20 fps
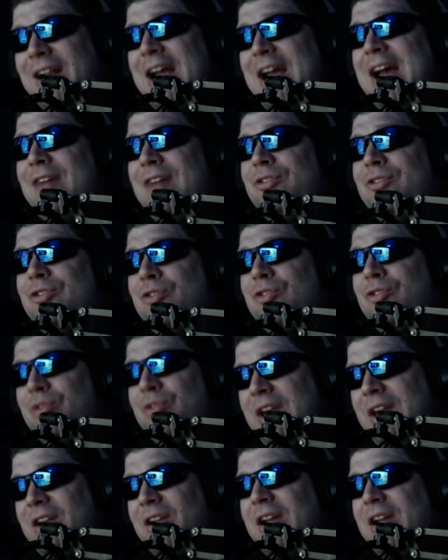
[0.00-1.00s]
after
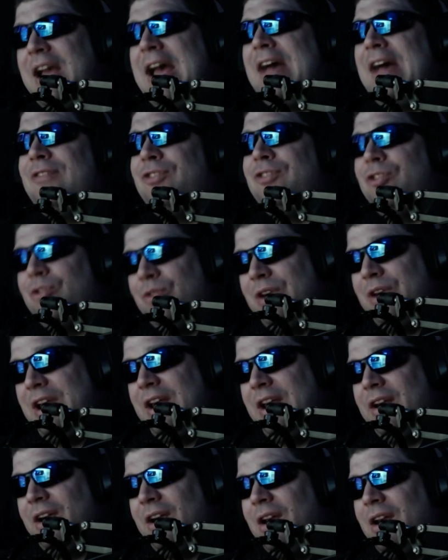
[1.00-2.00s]
creator after
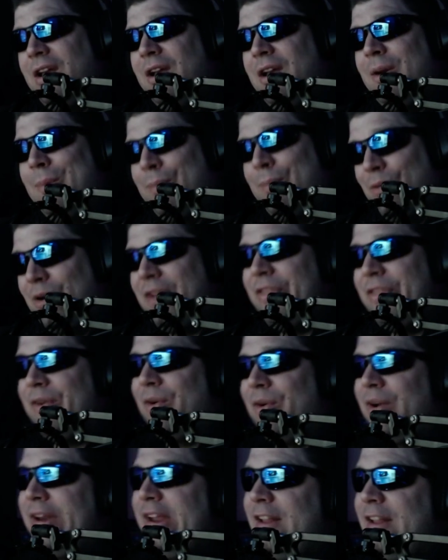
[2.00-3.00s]
creator brought
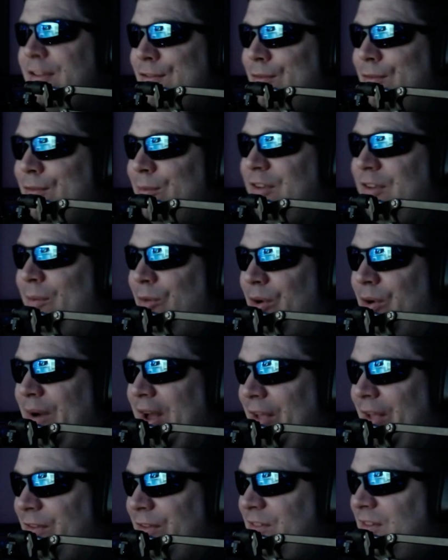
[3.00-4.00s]
their audience from somewhere
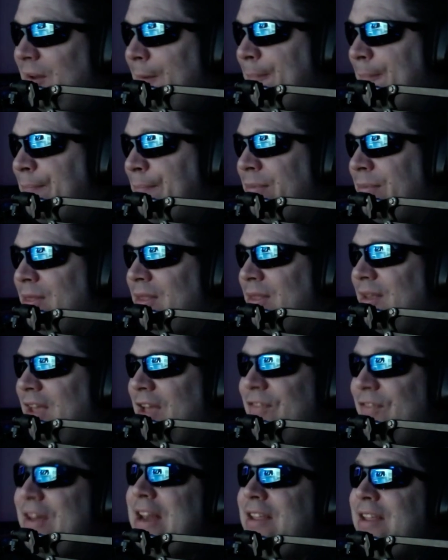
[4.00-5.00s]
else.
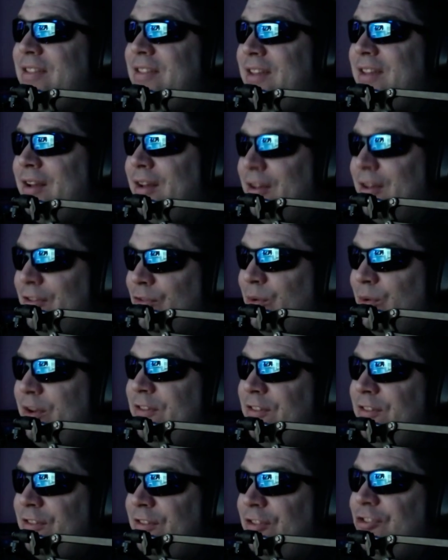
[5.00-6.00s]
If anything,
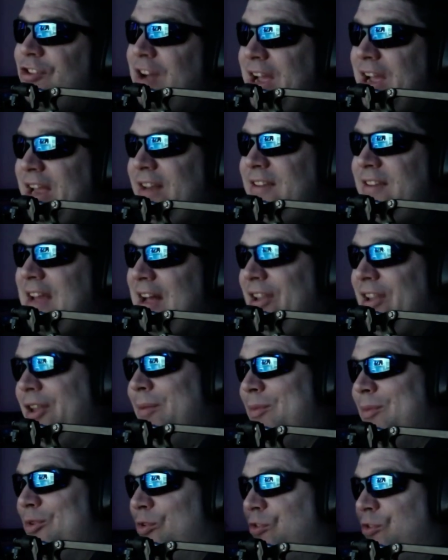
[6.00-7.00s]
Twitch is a giant
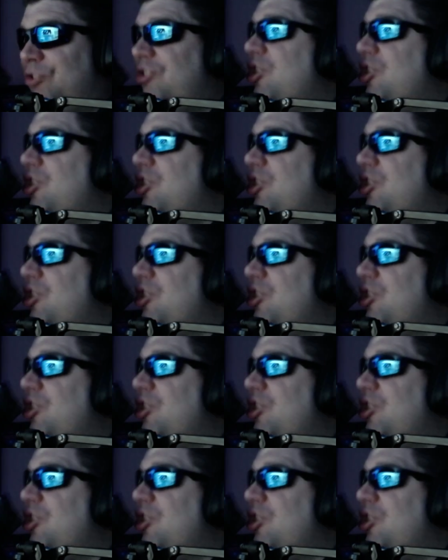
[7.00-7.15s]
talent mooch.